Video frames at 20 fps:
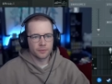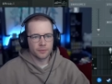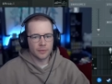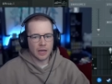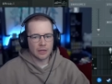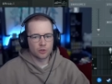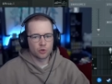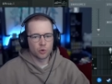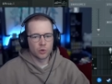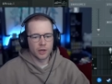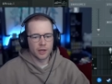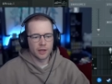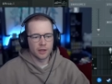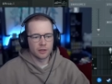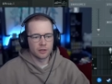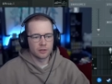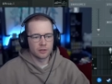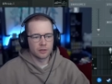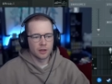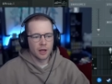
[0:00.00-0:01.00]
That's all it
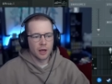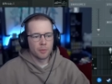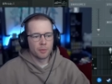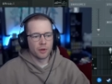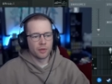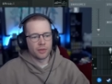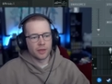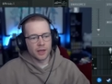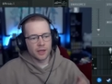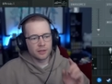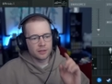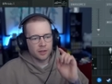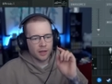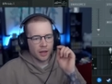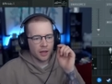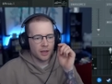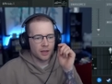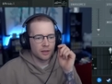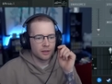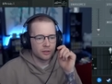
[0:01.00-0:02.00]
is. But this
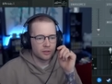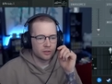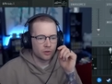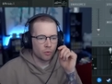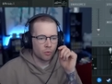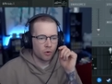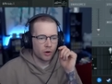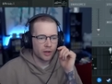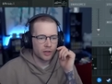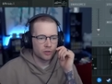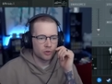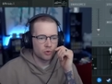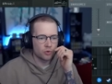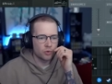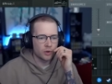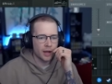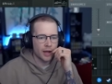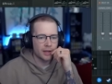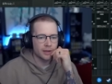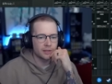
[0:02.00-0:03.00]
is what is
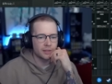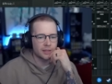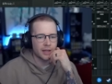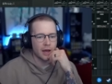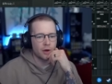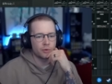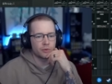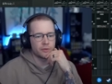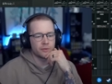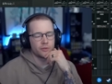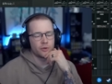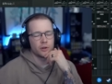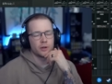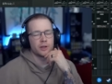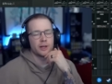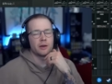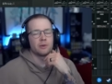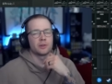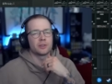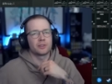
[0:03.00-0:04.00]
called a sound
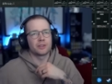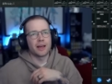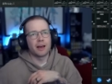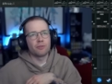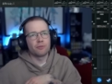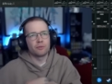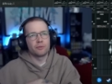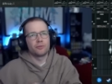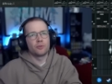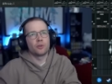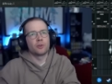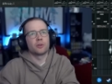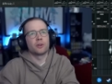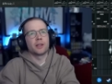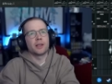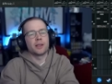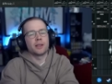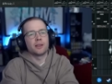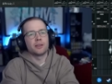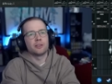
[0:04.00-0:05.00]
font. Now, a sound
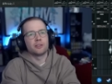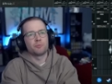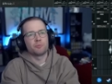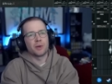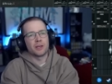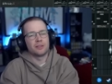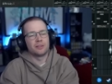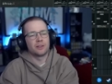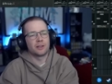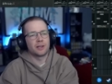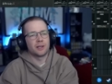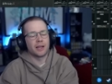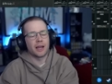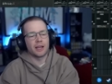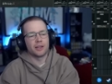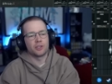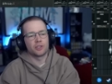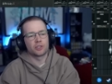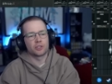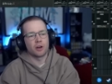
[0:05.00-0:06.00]
font is basically
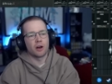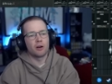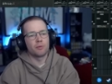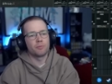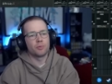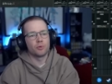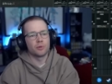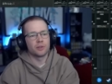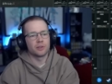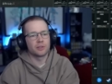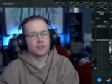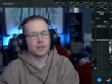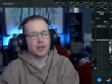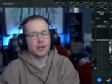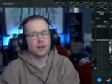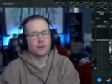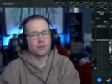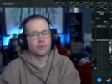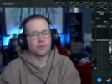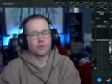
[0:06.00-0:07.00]
a sample that's
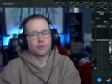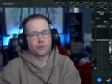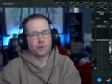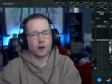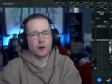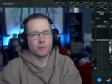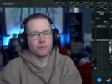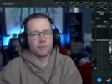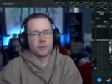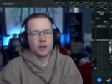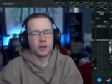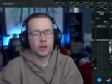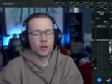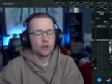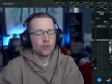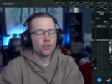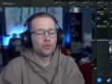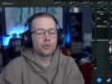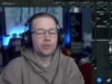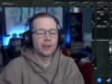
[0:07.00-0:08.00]
taken from
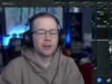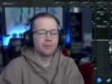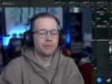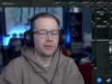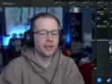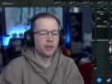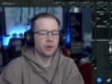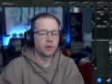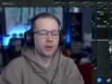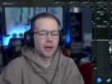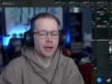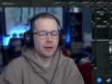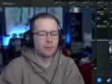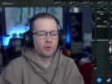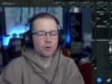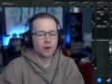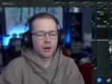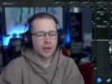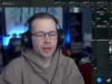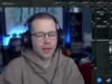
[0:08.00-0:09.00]
usually a video game or a